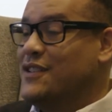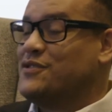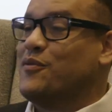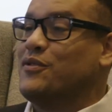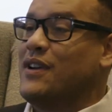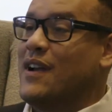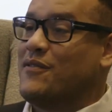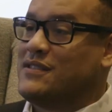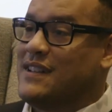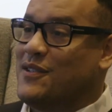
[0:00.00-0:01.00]
So when you
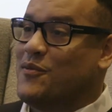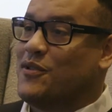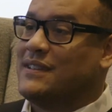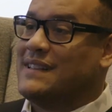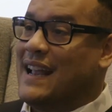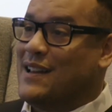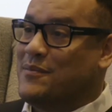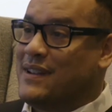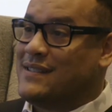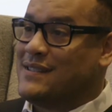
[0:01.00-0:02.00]
ever say the word
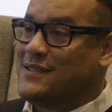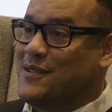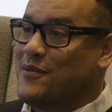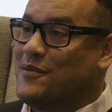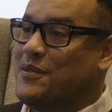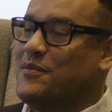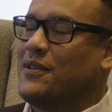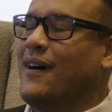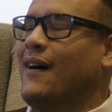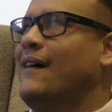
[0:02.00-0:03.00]
database to someone, people
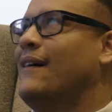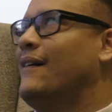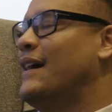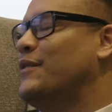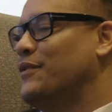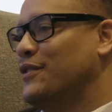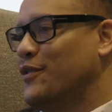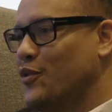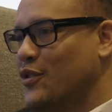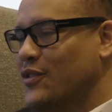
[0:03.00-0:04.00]
go, oh, I don't want to
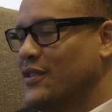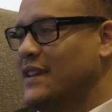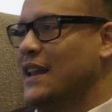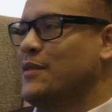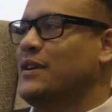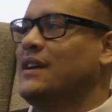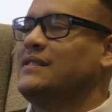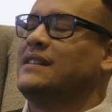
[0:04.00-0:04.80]
go to another database.